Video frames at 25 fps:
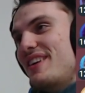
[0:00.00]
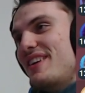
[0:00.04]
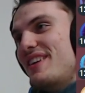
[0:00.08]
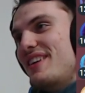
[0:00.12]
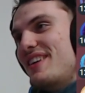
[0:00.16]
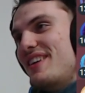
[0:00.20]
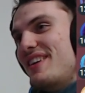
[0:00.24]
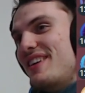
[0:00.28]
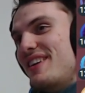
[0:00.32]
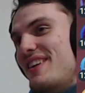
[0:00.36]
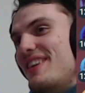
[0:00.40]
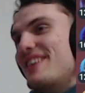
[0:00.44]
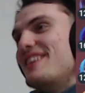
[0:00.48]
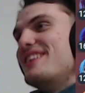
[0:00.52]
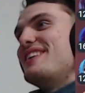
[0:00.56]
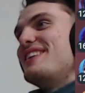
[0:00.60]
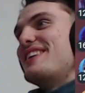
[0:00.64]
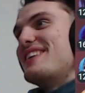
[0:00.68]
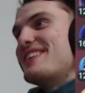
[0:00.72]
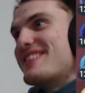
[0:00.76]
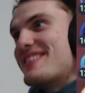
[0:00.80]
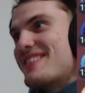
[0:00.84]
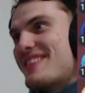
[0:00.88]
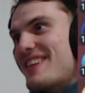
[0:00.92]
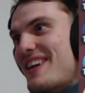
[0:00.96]
Yes.
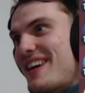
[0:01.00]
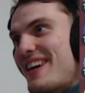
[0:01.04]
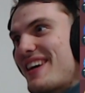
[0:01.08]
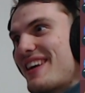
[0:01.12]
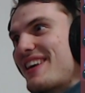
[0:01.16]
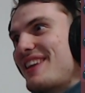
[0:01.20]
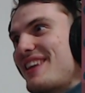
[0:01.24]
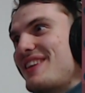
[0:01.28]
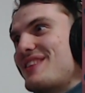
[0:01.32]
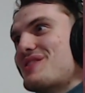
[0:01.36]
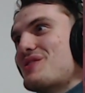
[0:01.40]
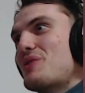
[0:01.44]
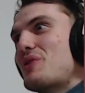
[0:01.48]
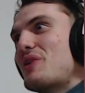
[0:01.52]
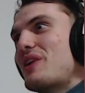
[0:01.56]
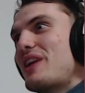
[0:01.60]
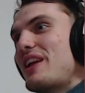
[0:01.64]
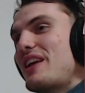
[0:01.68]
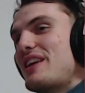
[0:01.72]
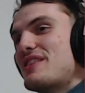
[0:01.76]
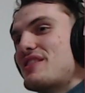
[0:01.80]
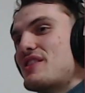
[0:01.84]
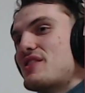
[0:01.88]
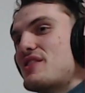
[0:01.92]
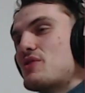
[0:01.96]
Exactly. So
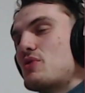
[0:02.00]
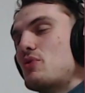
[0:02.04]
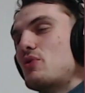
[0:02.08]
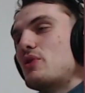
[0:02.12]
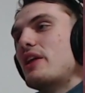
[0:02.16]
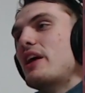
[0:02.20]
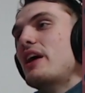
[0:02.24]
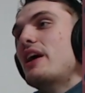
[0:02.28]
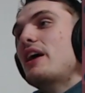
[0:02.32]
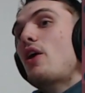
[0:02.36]
cleanse is good.